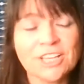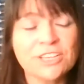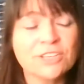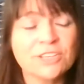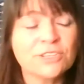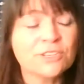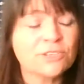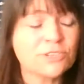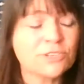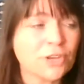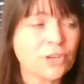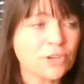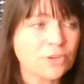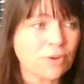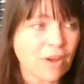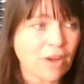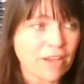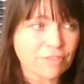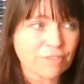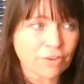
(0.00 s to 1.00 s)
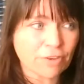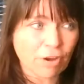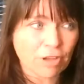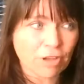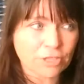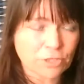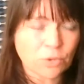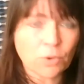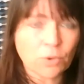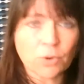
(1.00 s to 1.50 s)
So I've got
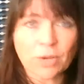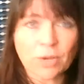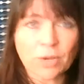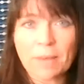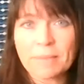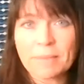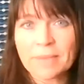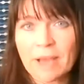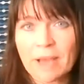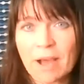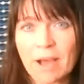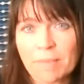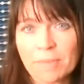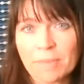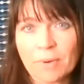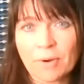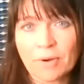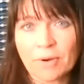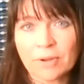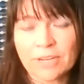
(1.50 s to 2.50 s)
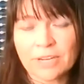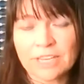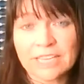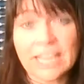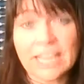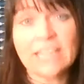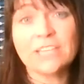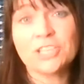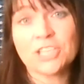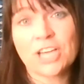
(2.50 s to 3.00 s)
a talk coming up on
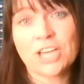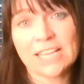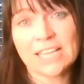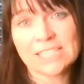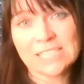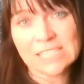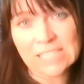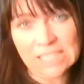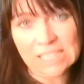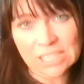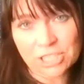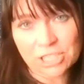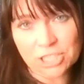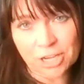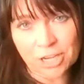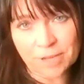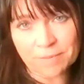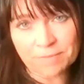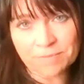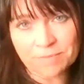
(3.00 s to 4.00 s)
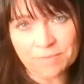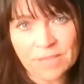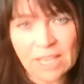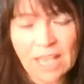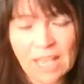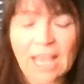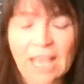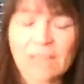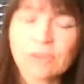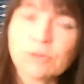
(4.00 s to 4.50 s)
nature as teacher.
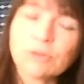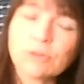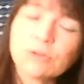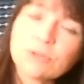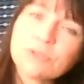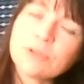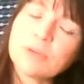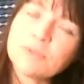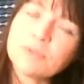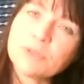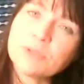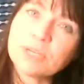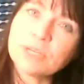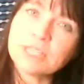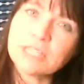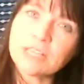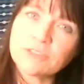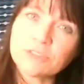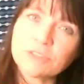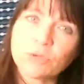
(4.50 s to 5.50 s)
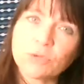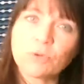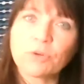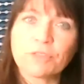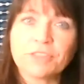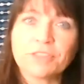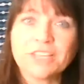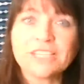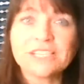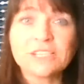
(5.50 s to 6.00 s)
And also I'm doing another
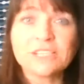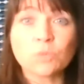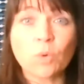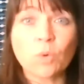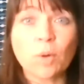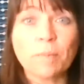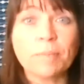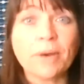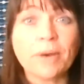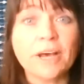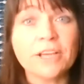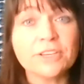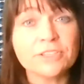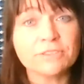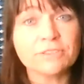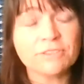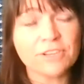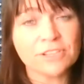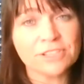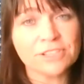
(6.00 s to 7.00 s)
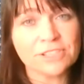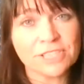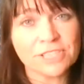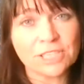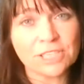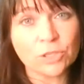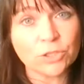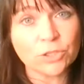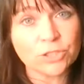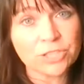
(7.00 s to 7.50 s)
talk, this is what
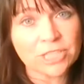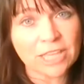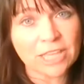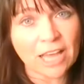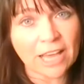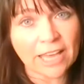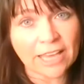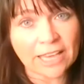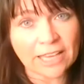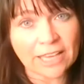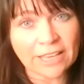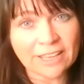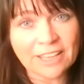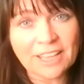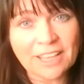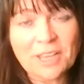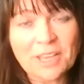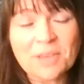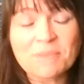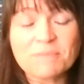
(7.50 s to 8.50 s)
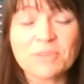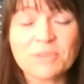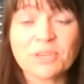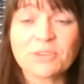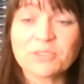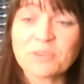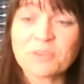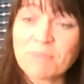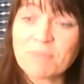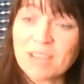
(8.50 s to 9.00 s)
biodiversity looks like.
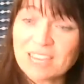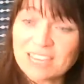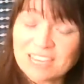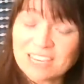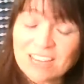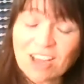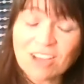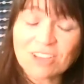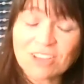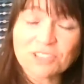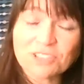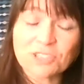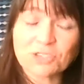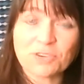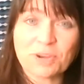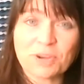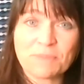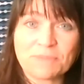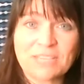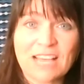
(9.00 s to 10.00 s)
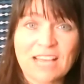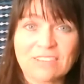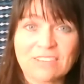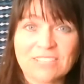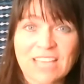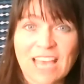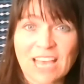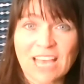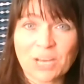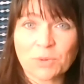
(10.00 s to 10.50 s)
Because on my last trip down
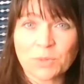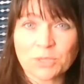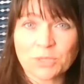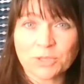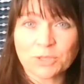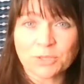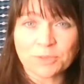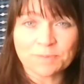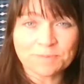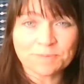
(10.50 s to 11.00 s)
to Ecuador,